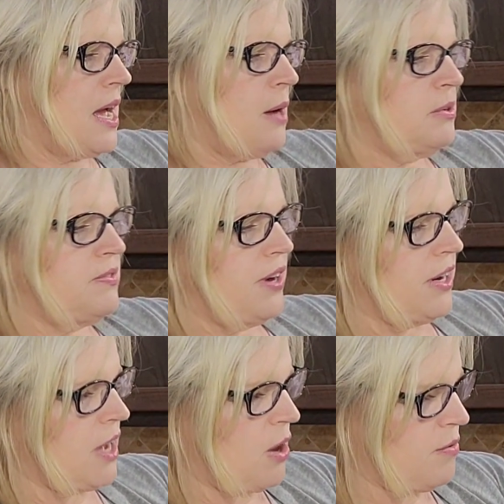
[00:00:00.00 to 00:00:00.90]
I was
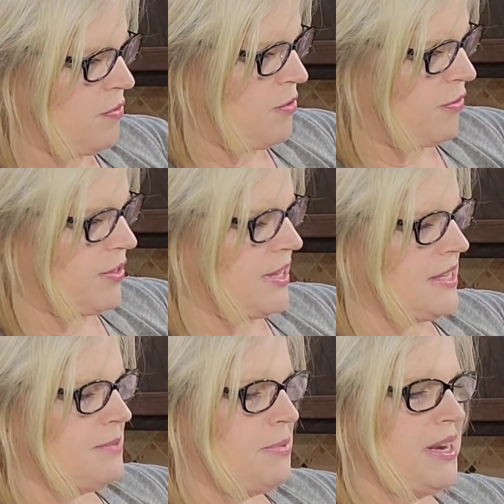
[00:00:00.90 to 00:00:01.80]
very hopeful for
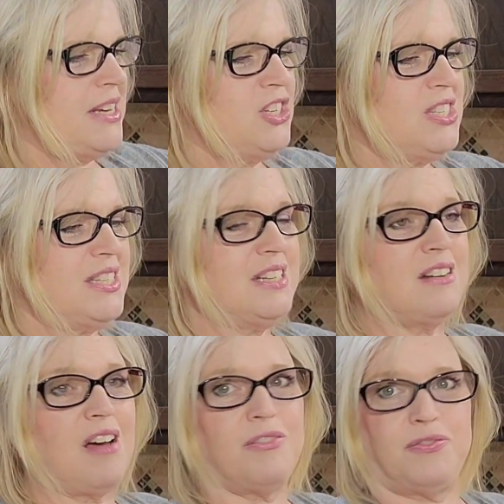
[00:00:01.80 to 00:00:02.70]
this, but it just
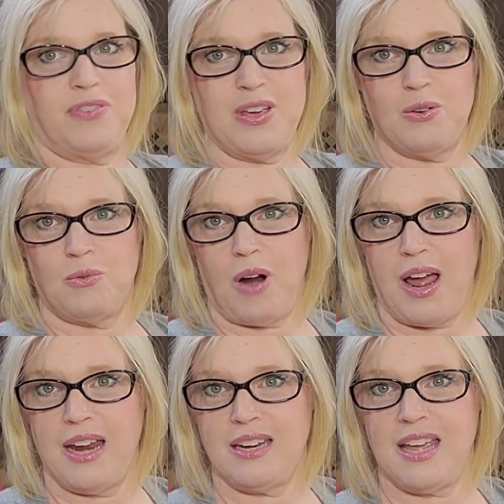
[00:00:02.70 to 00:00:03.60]
did not feel
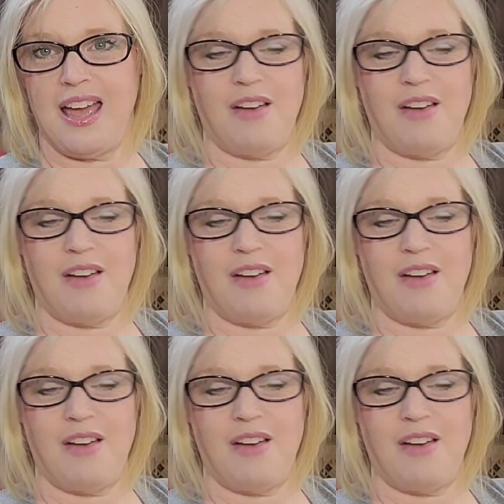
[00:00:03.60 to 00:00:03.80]
right.